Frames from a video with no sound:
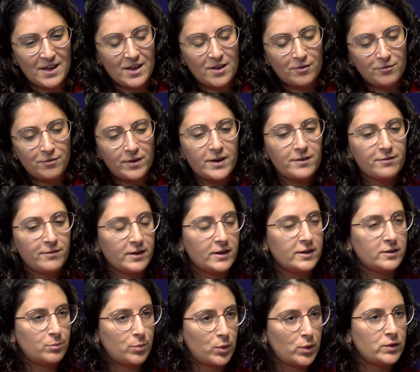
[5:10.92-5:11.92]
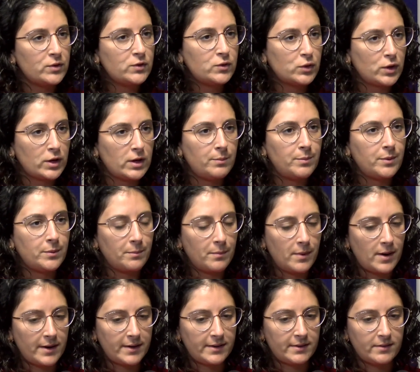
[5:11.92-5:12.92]
Very valid points to keep in
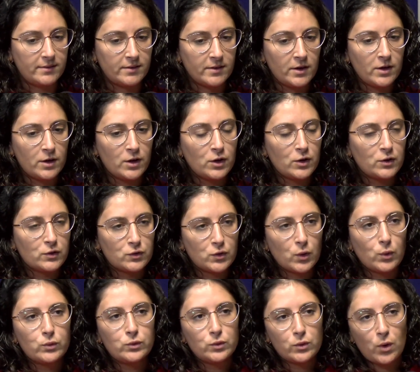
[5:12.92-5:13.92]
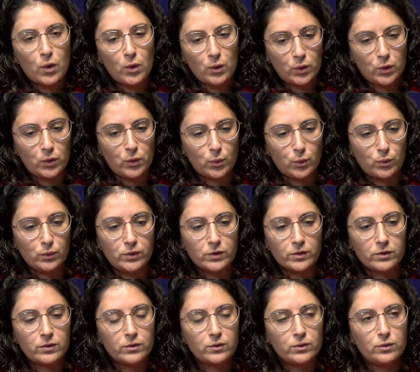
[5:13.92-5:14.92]
mind. So, to conclude,
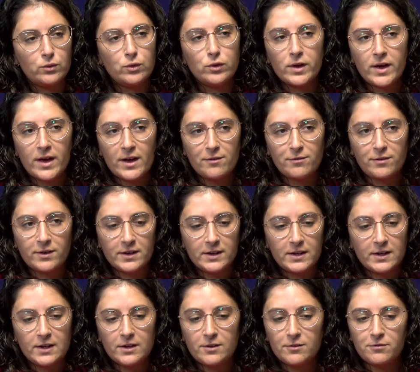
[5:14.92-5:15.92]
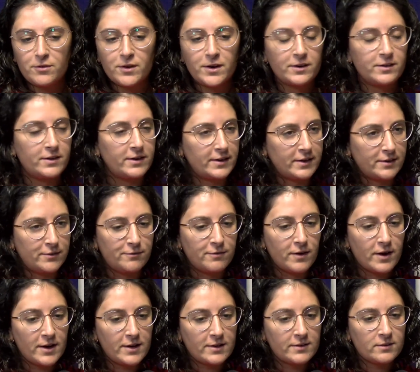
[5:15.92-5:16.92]
do you have any further
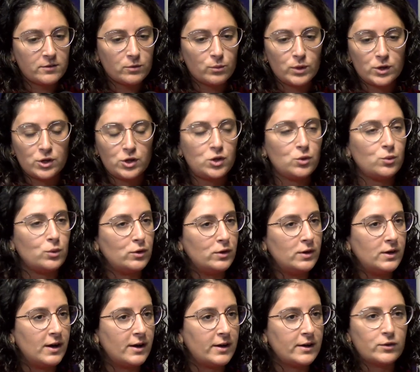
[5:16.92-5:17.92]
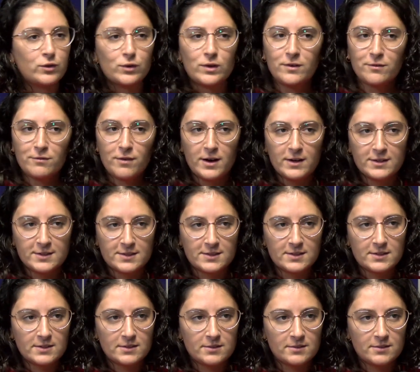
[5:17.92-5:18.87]
advice which you would like to give us?